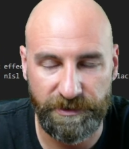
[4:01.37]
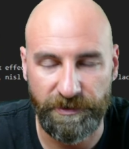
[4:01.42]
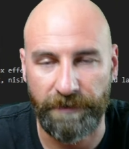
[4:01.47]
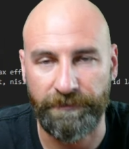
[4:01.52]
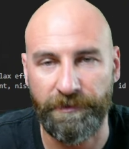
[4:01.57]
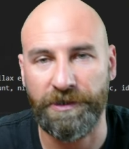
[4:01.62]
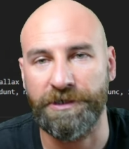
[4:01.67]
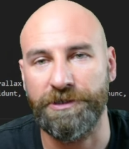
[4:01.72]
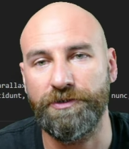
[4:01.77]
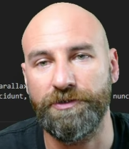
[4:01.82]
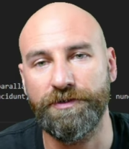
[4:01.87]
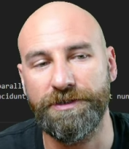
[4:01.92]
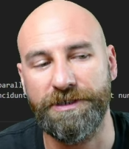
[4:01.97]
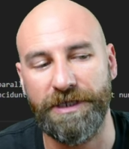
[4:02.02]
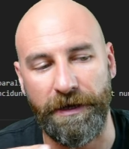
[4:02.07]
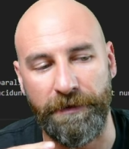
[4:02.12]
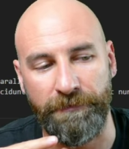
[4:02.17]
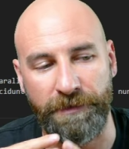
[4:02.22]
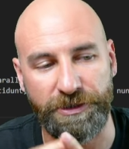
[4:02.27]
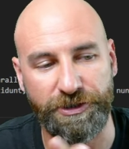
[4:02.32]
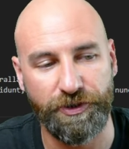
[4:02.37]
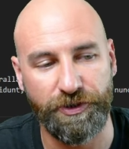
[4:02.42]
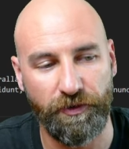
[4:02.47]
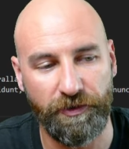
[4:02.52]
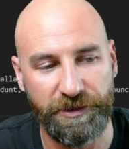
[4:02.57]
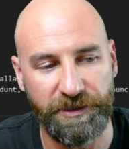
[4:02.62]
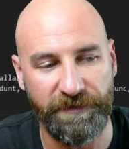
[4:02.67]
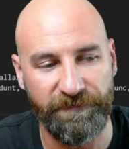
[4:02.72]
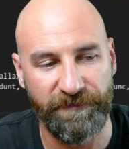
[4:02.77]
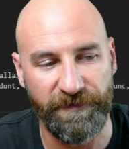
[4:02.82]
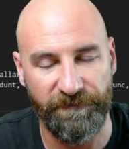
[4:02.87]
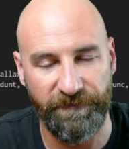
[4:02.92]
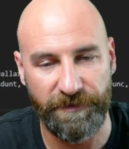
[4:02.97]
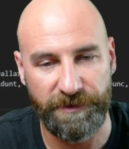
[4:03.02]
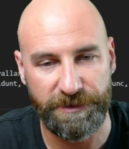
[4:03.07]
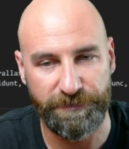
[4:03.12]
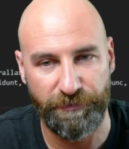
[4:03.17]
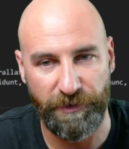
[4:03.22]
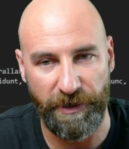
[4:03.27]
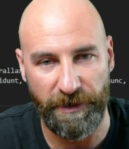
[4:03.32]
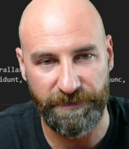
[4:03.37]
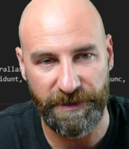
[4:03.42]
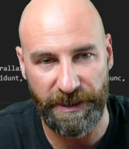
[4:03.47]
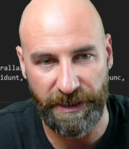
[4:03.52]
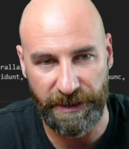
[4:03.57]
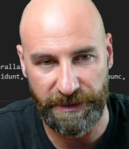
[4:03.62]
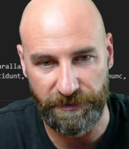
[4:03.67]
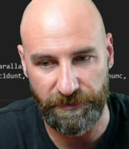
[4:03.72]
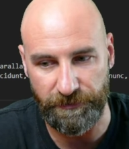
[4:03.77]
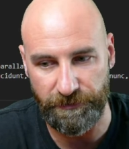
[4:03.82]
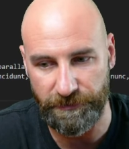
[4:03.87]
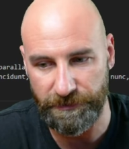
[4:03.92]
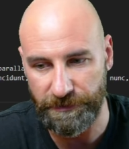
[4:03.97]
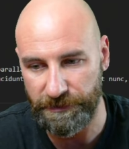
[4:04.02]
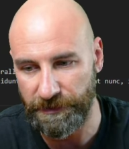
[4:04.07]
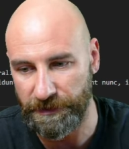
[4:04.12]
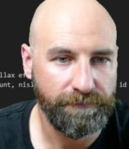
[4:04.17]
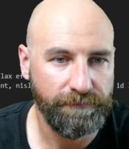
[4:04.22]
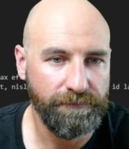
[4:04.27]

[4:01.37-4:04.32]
So I'm going to use a majority of the first prompt that I used.